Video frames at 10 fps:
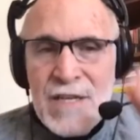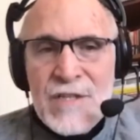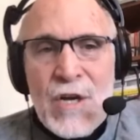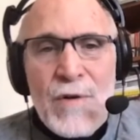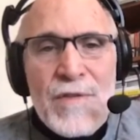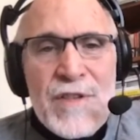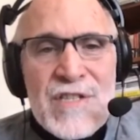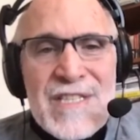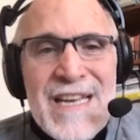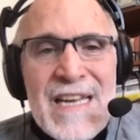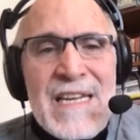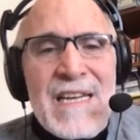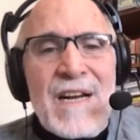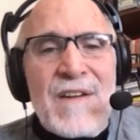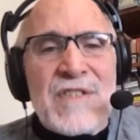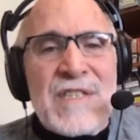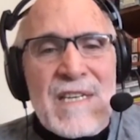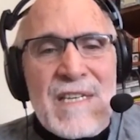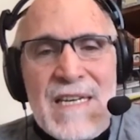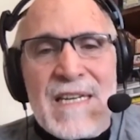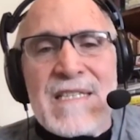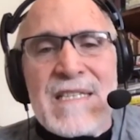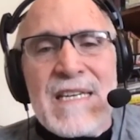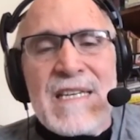So the study of senolytics